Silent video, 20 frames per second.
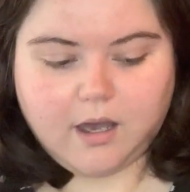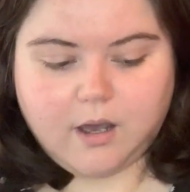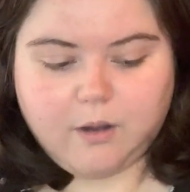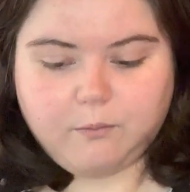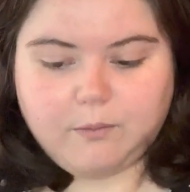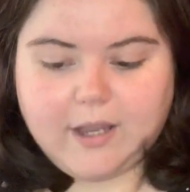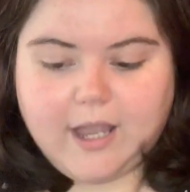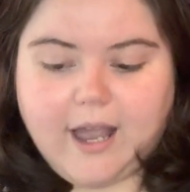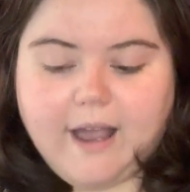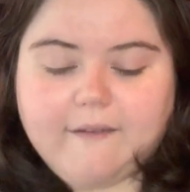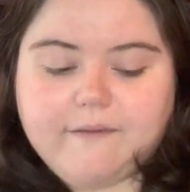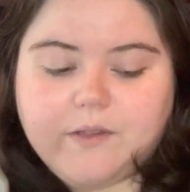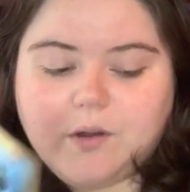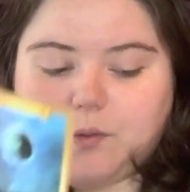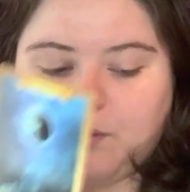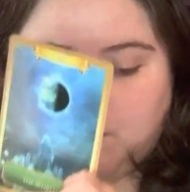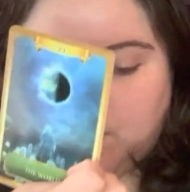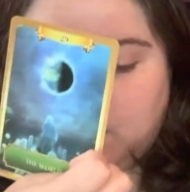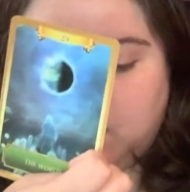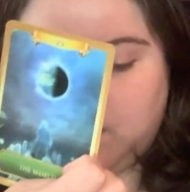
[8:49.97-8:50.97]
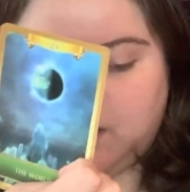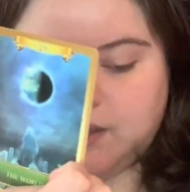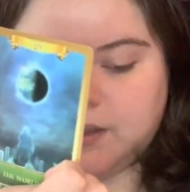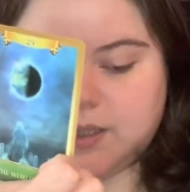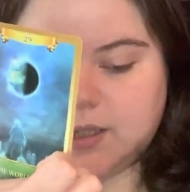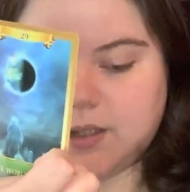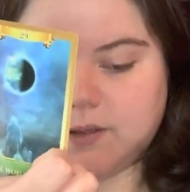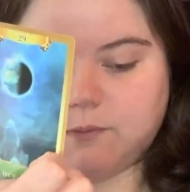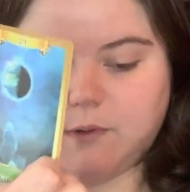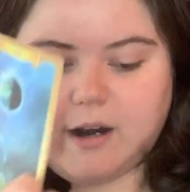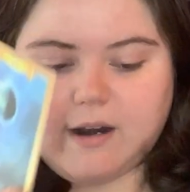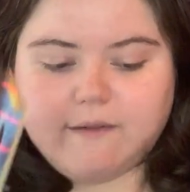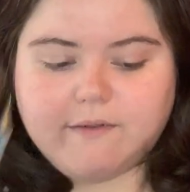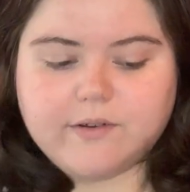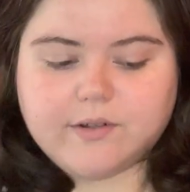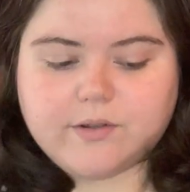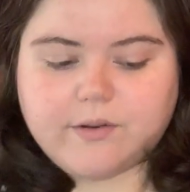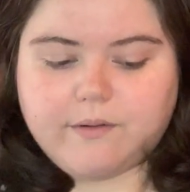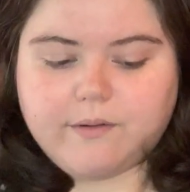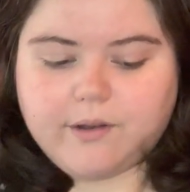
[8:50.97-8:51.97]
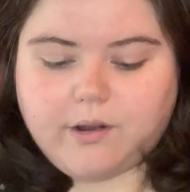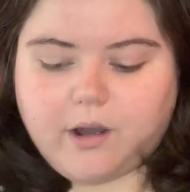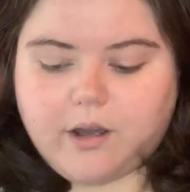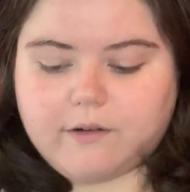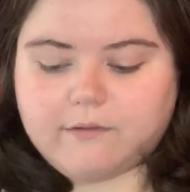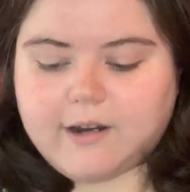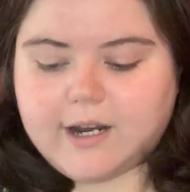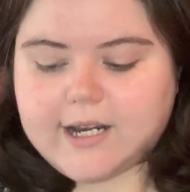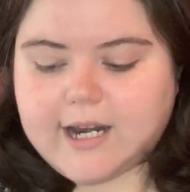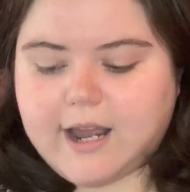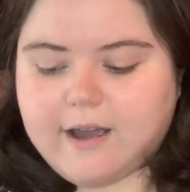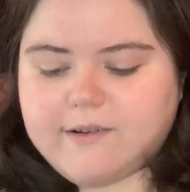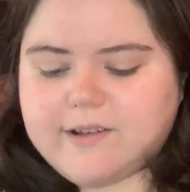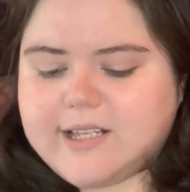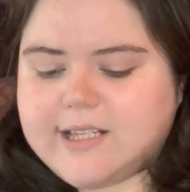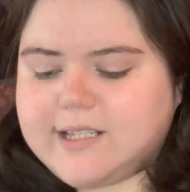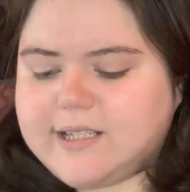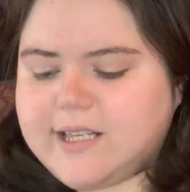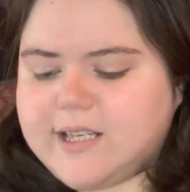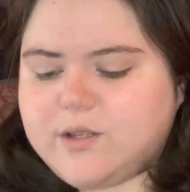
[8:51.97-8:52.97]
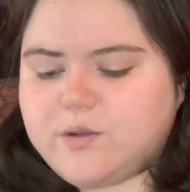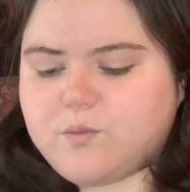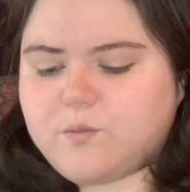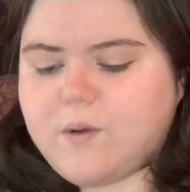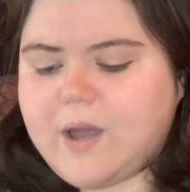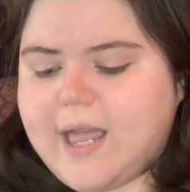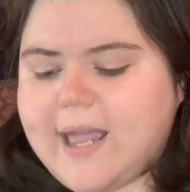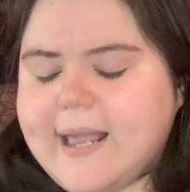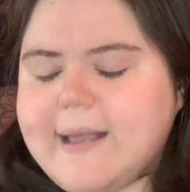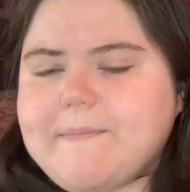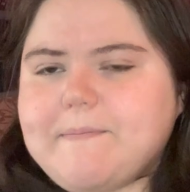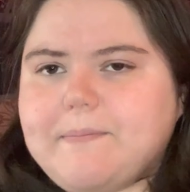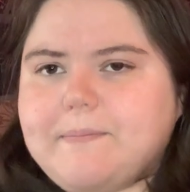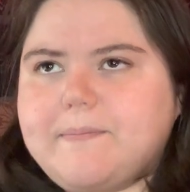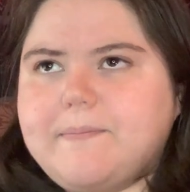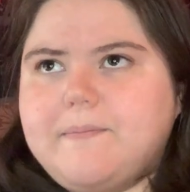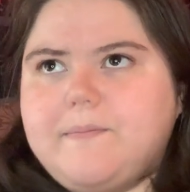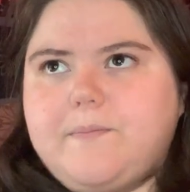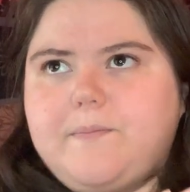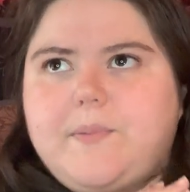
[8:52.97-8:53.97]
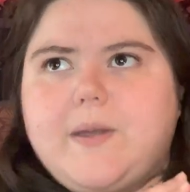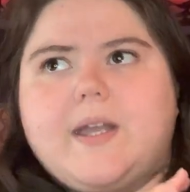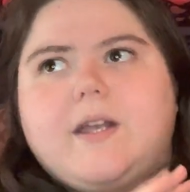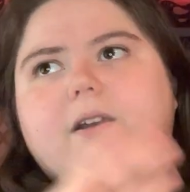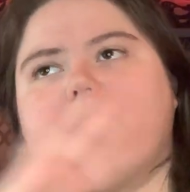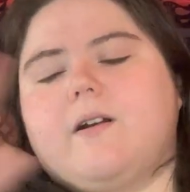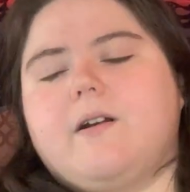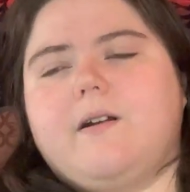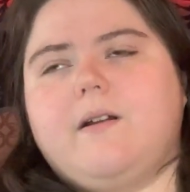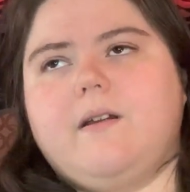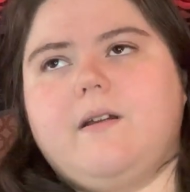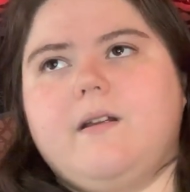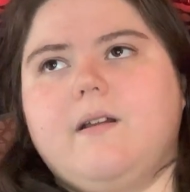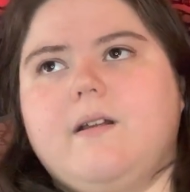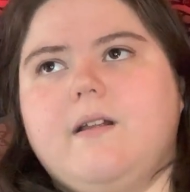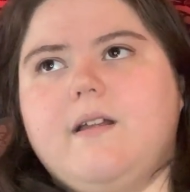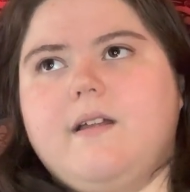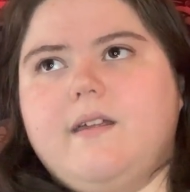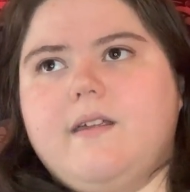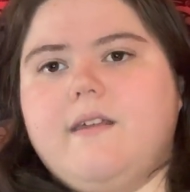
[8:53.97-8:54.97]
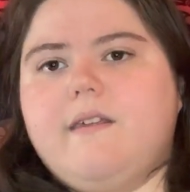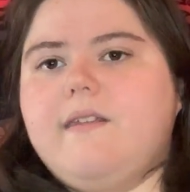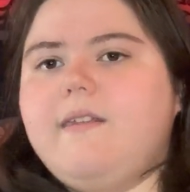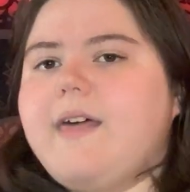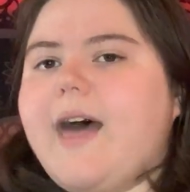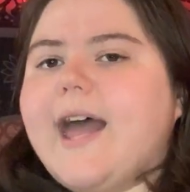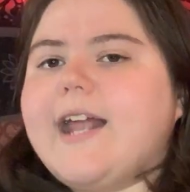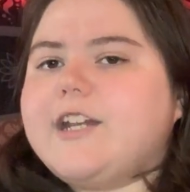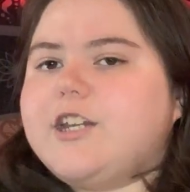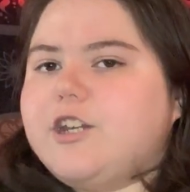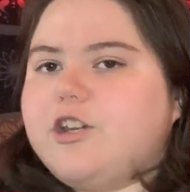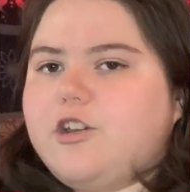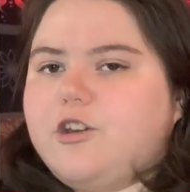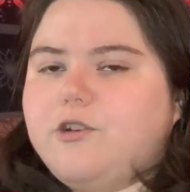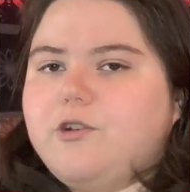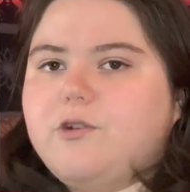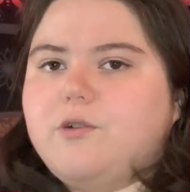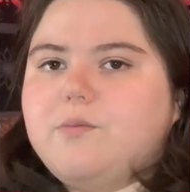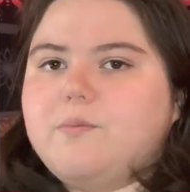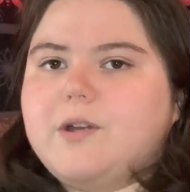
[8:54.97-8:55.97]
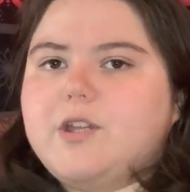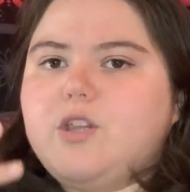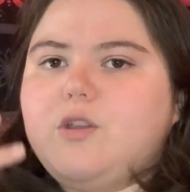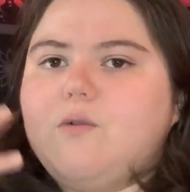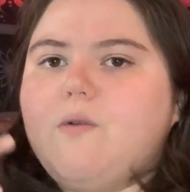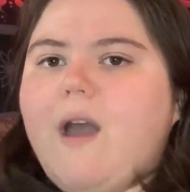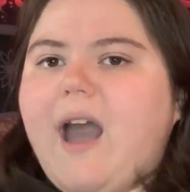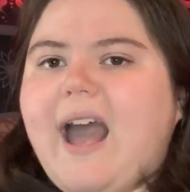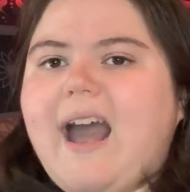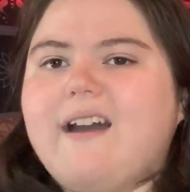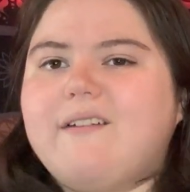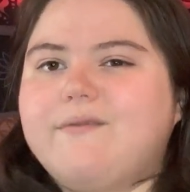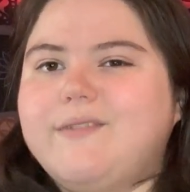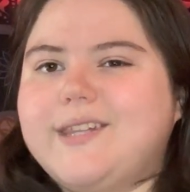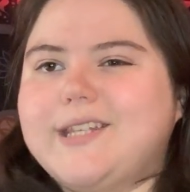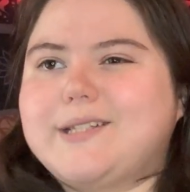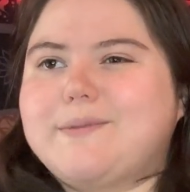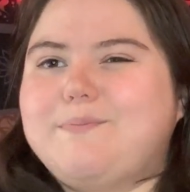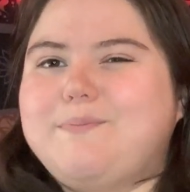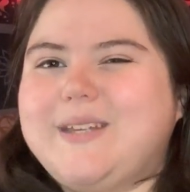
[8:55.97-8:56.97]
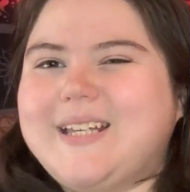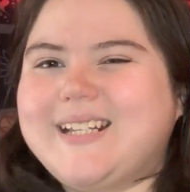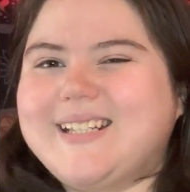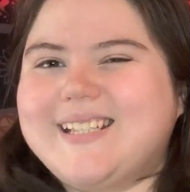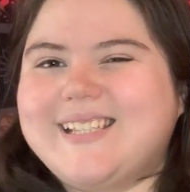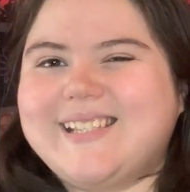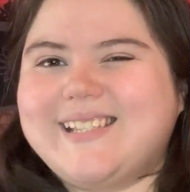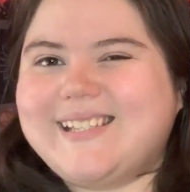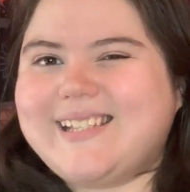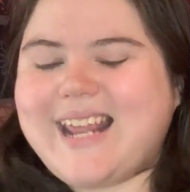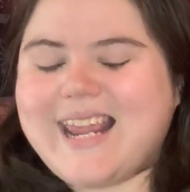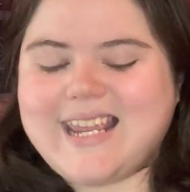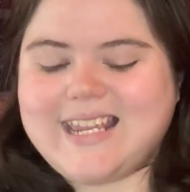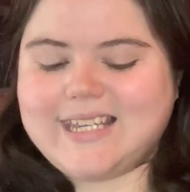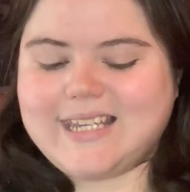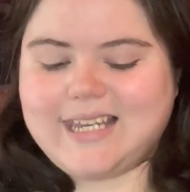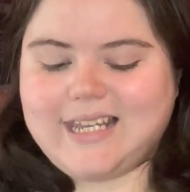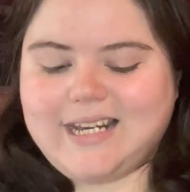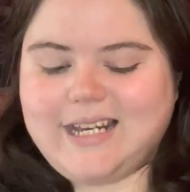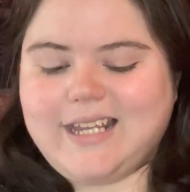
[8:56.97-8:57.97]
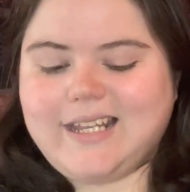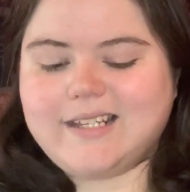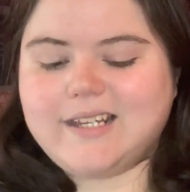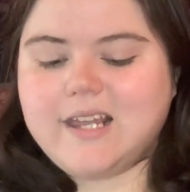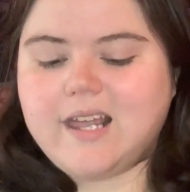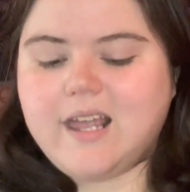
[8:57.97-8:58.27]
We have the World. So whatever's going on right now is way bigger than you, but you have this big stake in it.